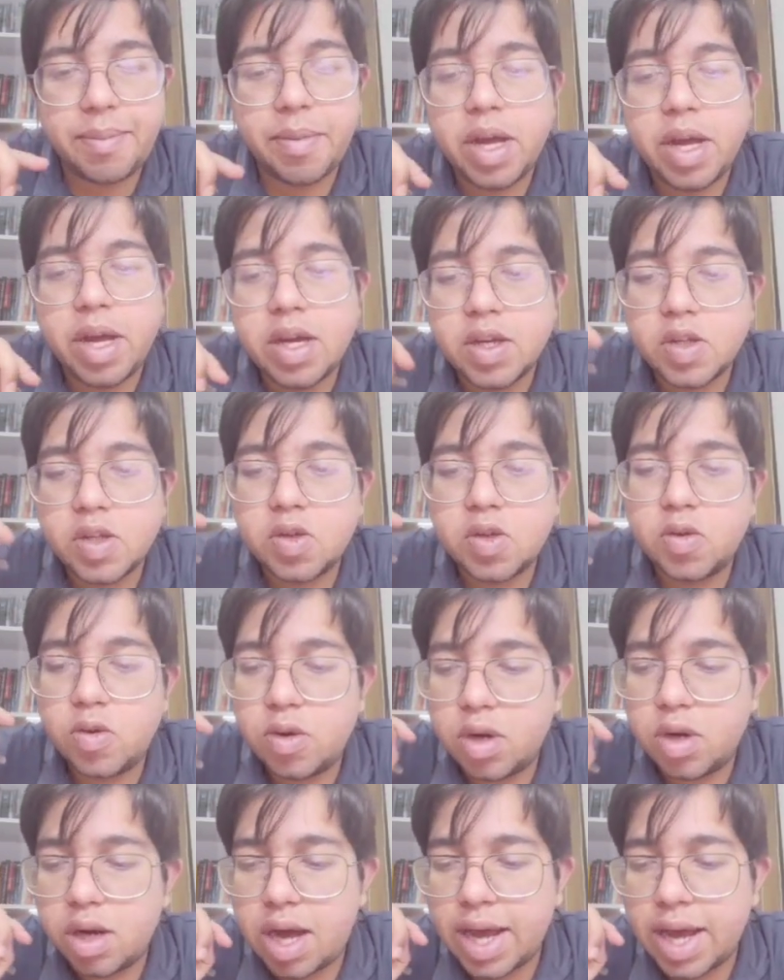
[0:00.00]
So
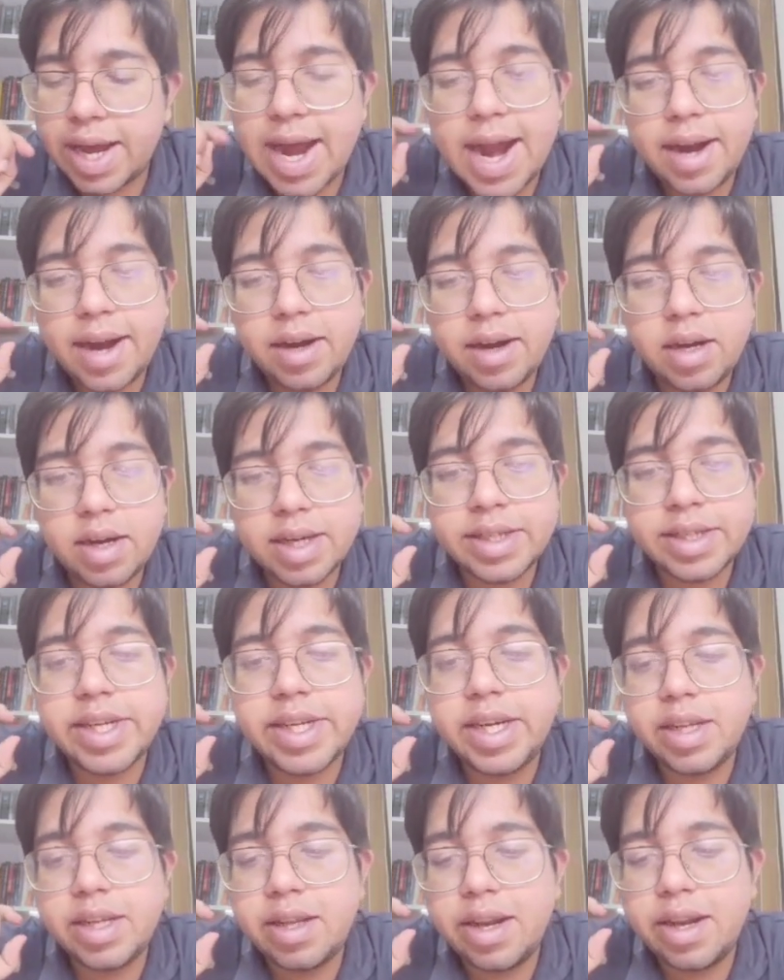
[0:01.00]
I can't extend
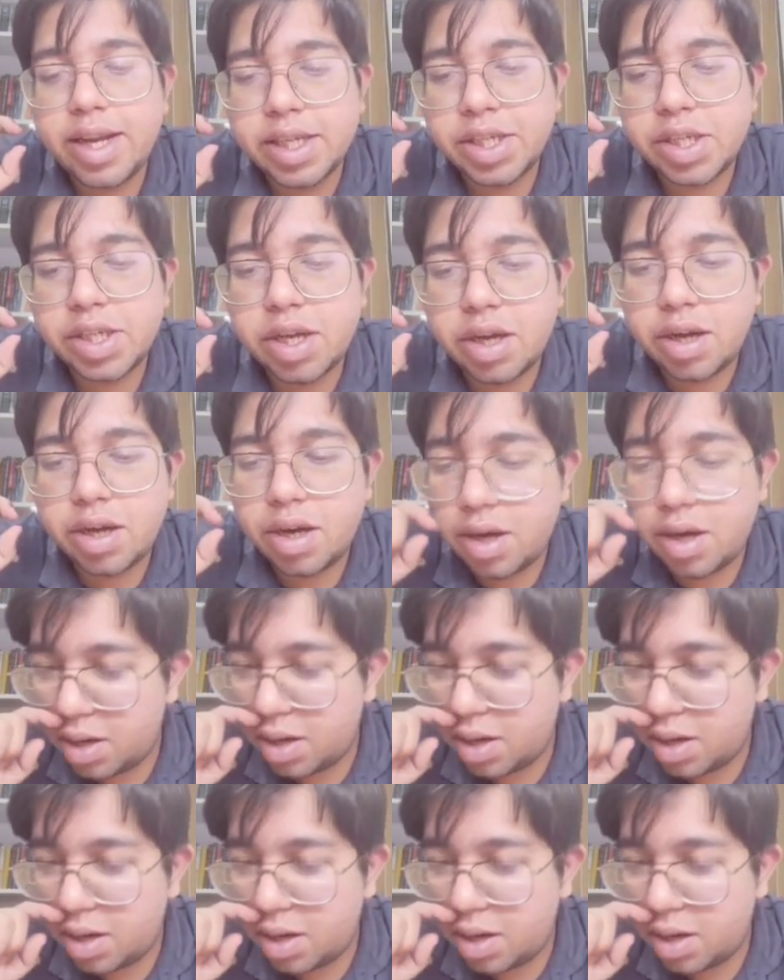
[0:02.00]
the lecture